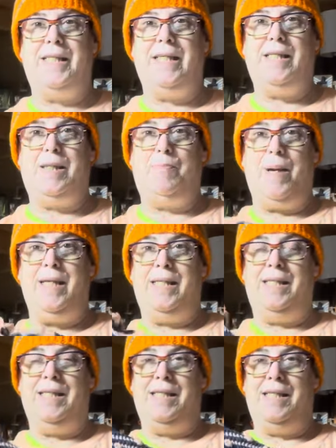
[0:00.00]

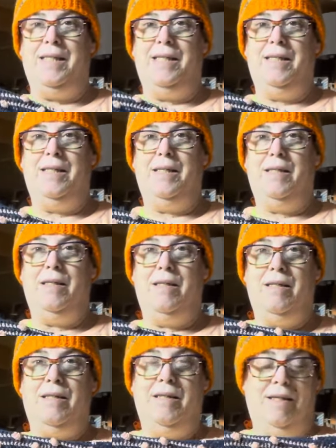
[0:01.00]
spaces
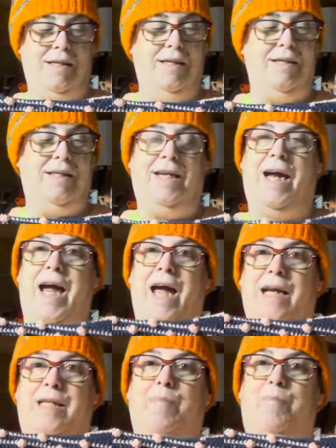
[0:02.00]
that I
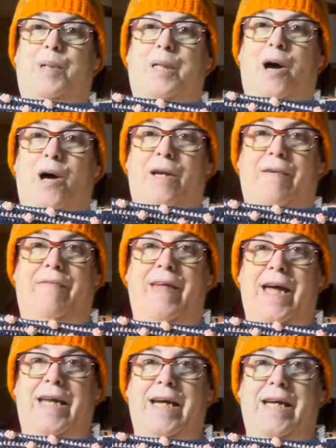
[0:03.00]
had to put all of
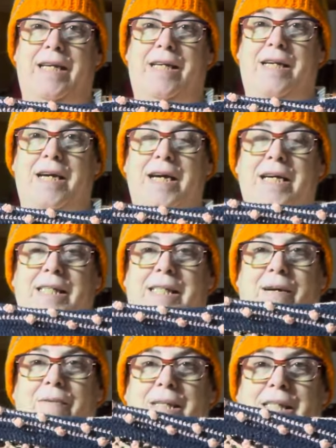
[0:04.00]
that in.
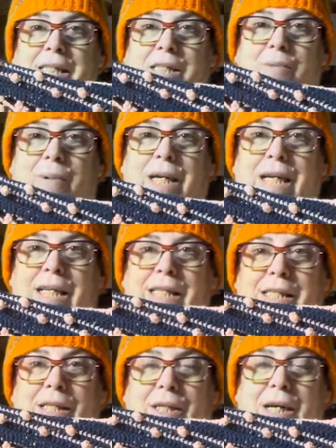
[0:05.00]
So this is what it
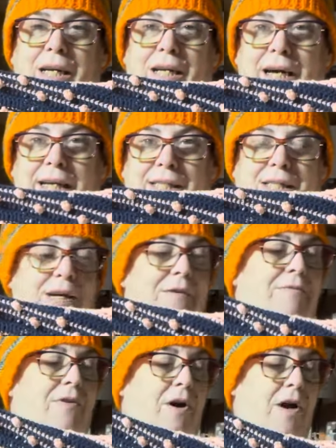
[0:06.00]
is looking like so
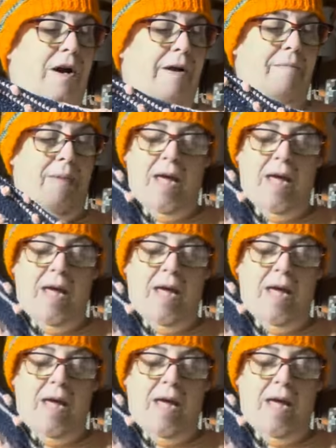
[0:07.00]
far.